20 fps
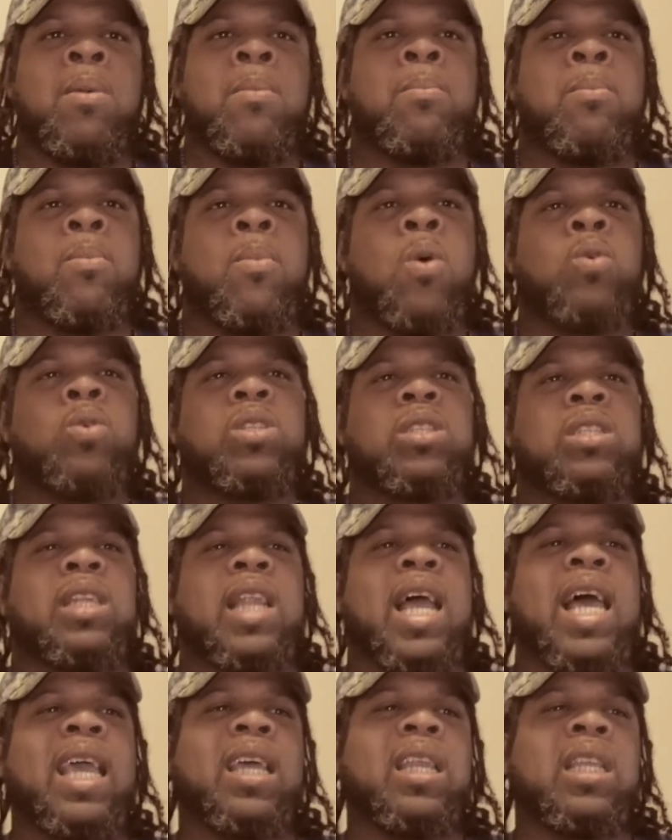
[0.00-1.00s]

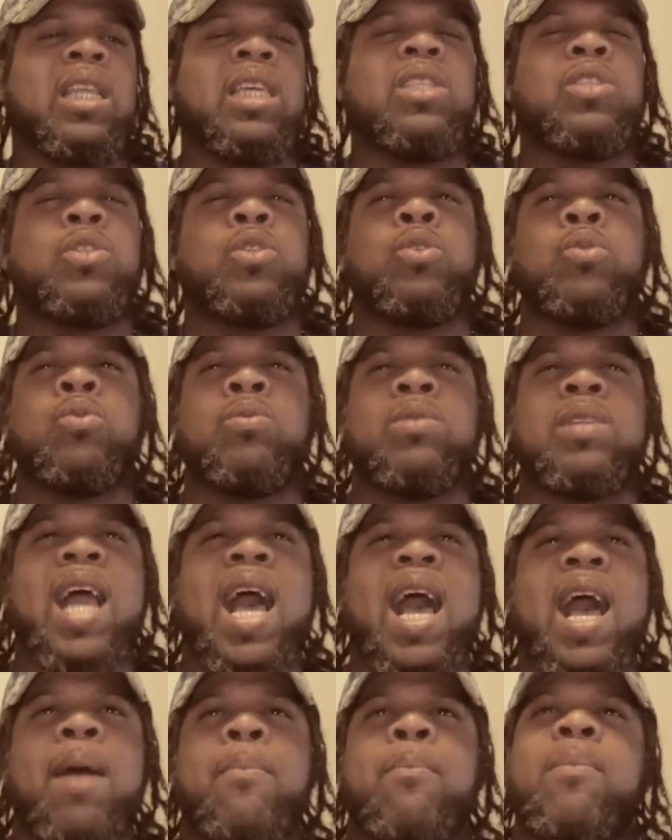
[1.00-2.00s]
most likely to
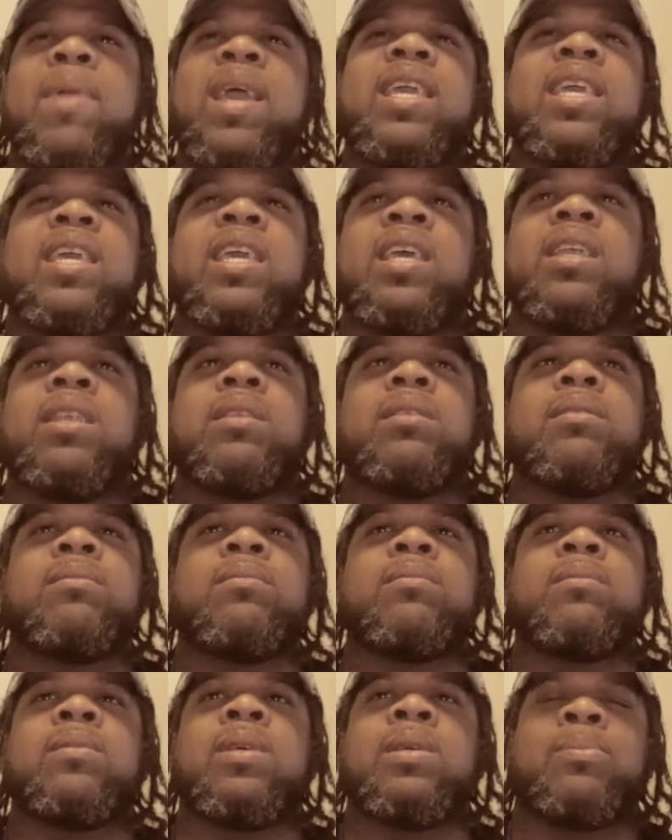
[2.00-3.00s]
not make it
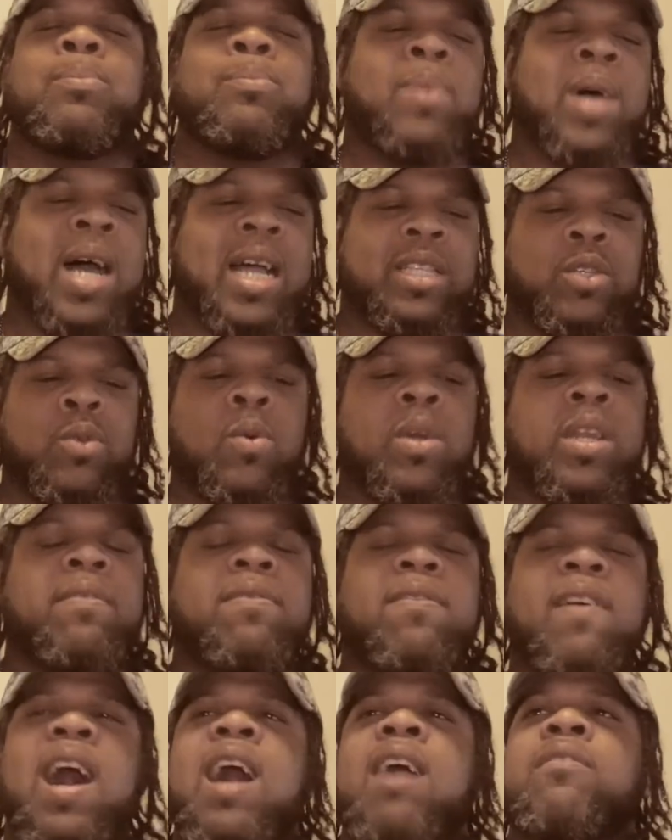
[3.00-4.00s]
by
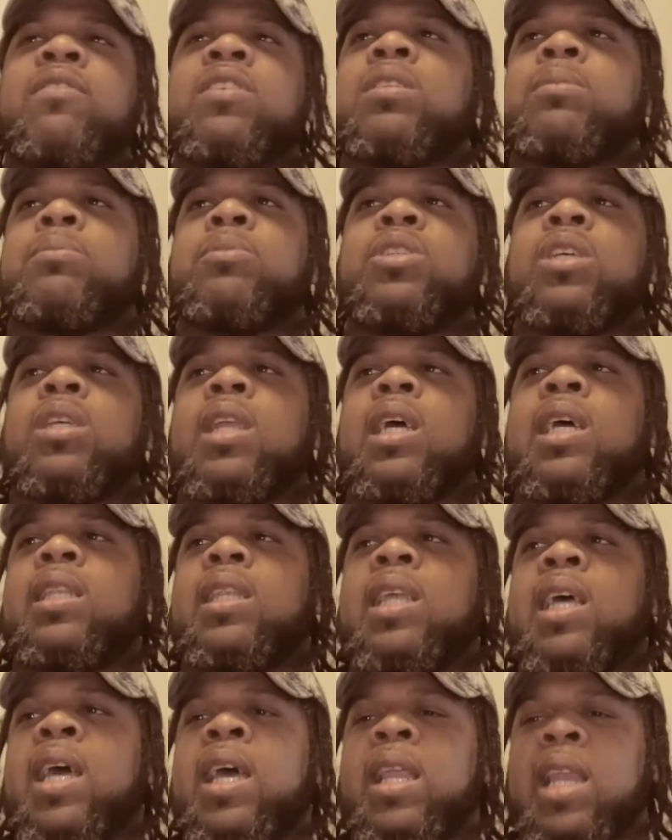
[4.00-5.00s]
25 or some shit
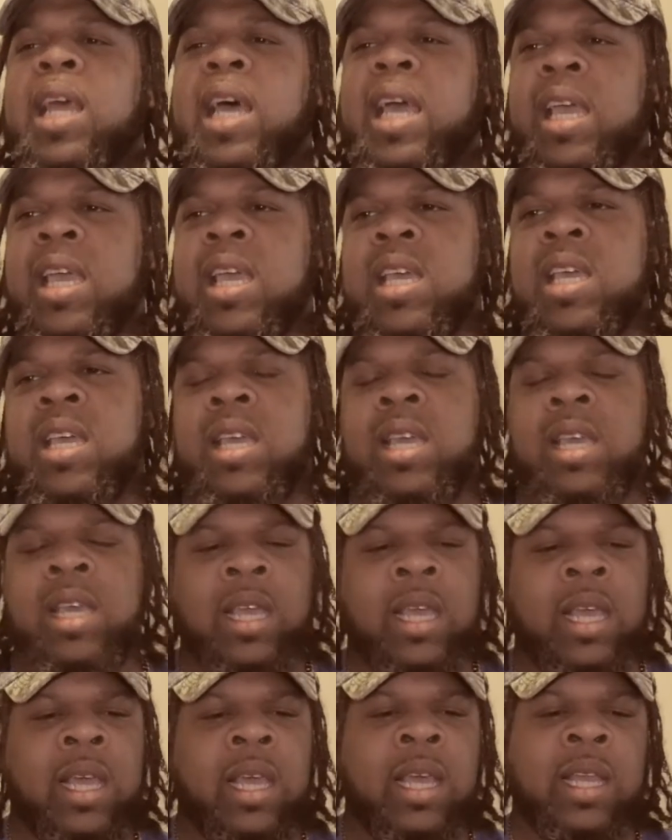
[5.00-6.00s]
like that,
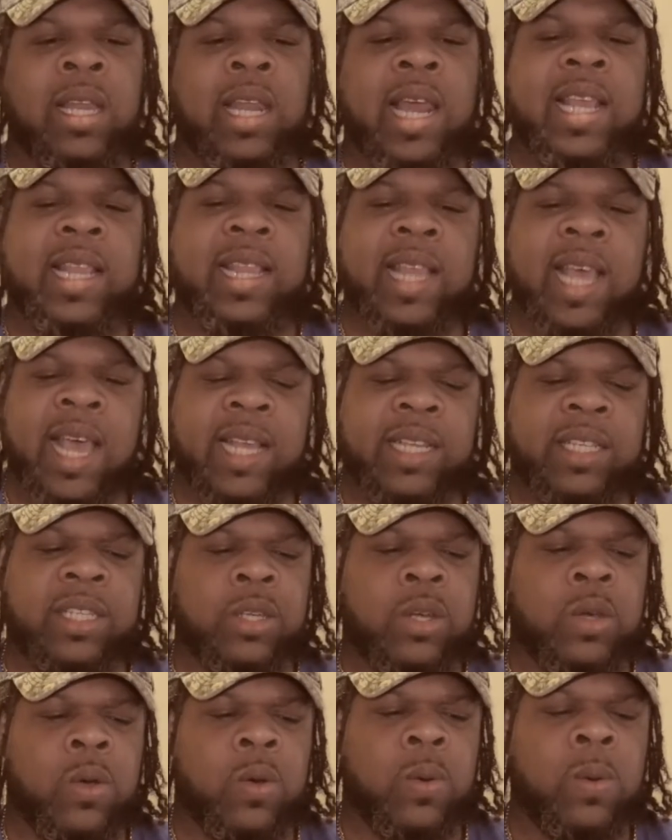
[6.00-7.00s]
like
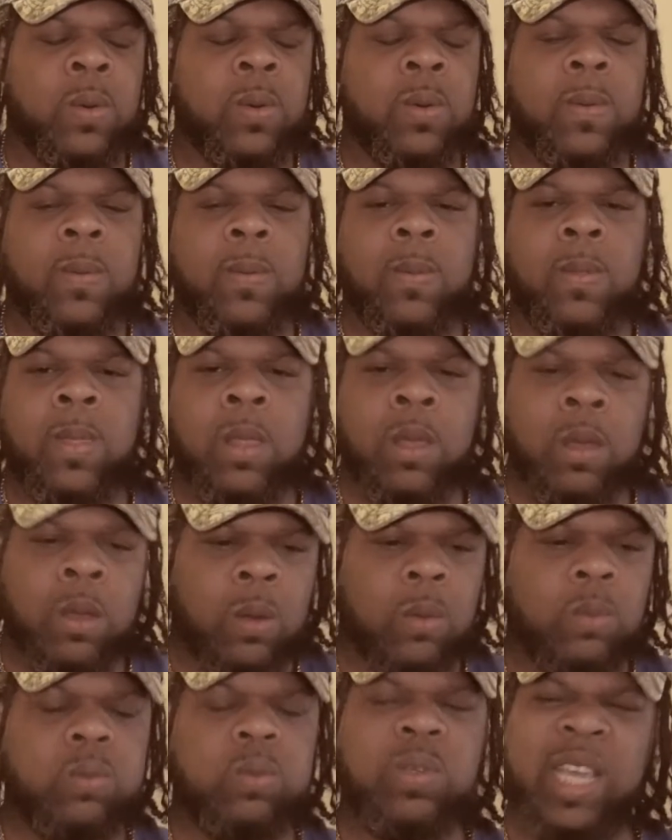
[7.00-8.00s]
that. So
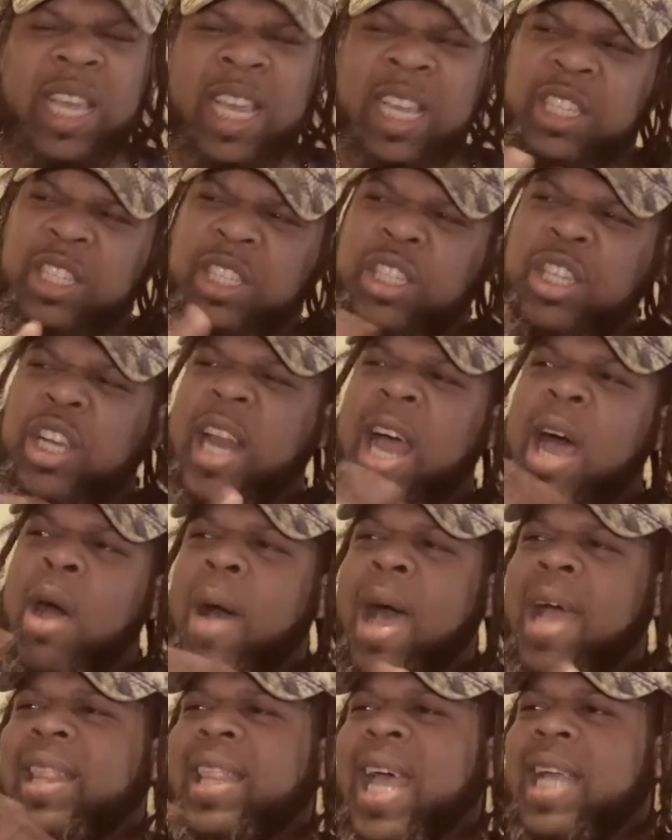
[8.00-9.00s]
it stood
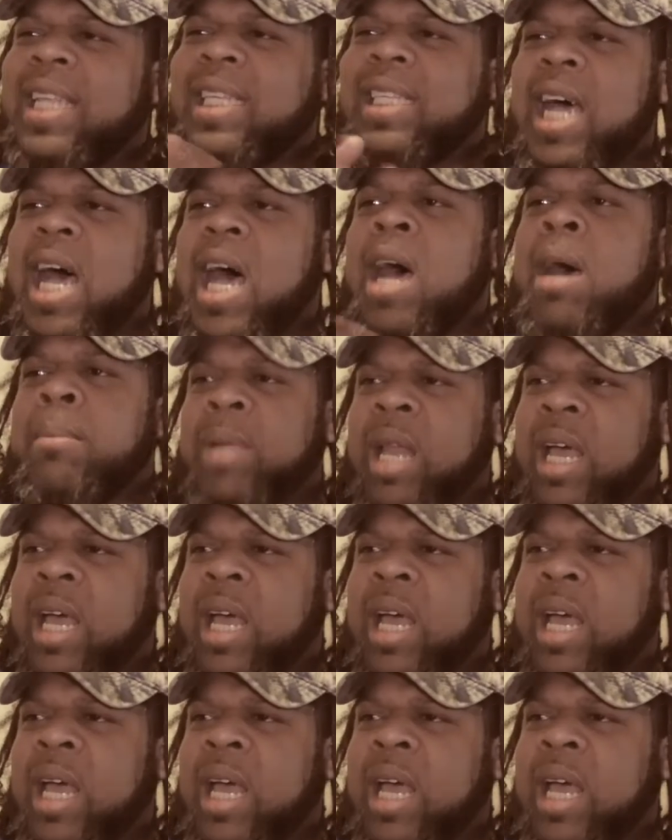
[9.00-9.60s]
out at that time,